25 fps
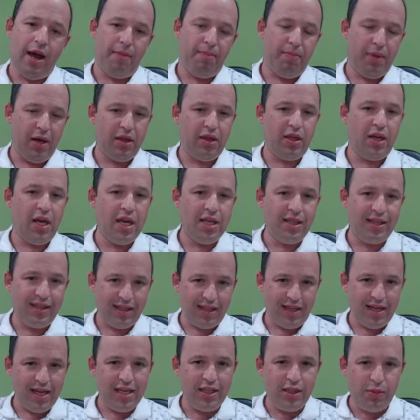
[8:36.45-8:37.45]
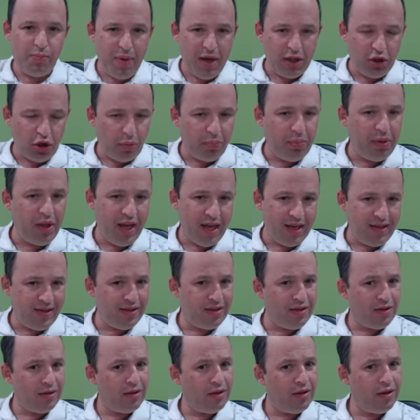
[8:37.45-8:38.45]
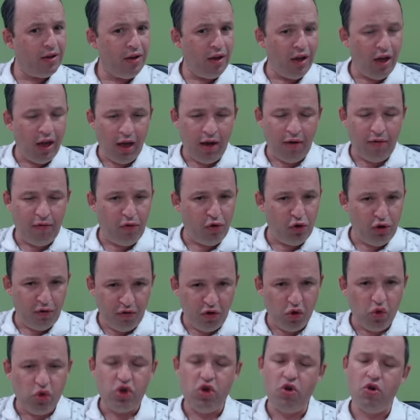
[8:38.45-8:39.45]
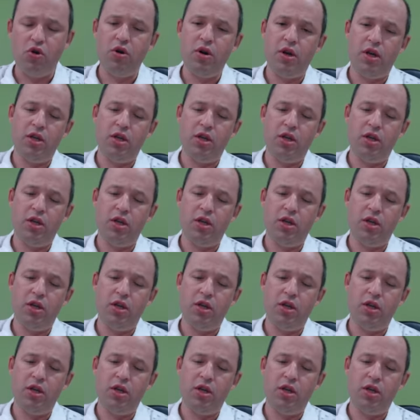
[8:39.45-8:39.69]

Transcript: But it's better placed for the future.